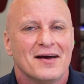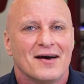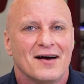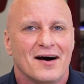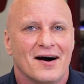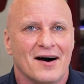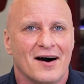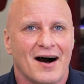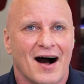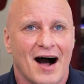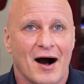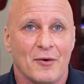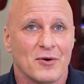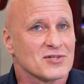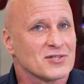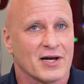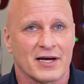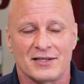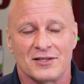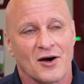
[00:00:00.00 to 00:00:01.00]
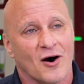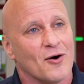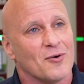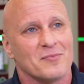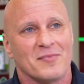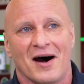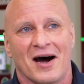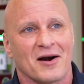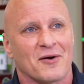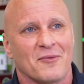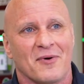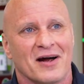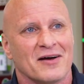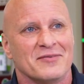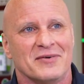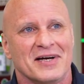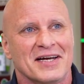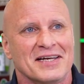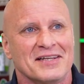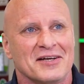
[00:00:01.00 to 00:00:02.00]
I was like, nope, I don't want to
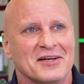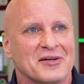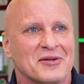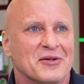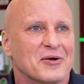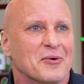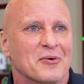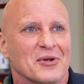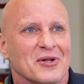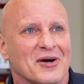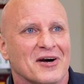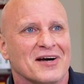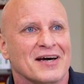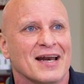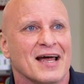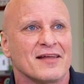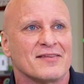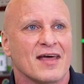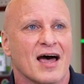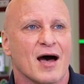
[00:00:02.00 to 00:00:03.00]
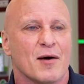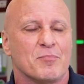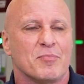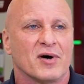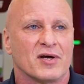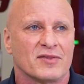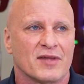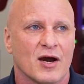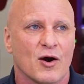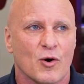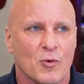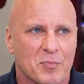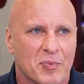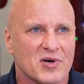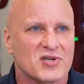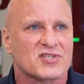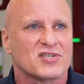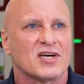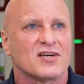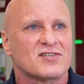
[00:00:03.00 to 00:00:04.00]
have anything to do with looking at that. But they were
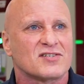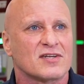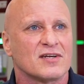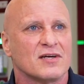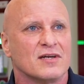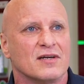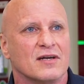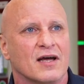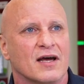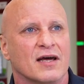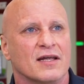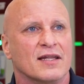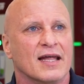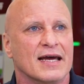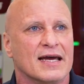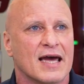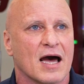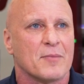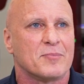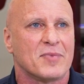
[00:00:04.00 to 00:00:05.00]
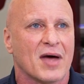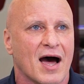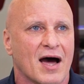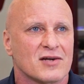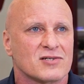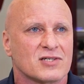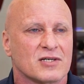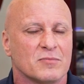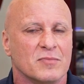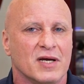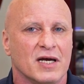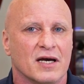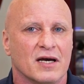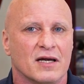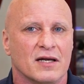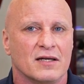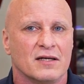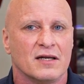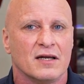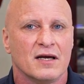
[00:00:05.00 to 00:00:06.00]
persistent and they kept asking me,
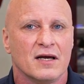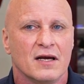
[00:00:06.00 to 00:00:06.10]
and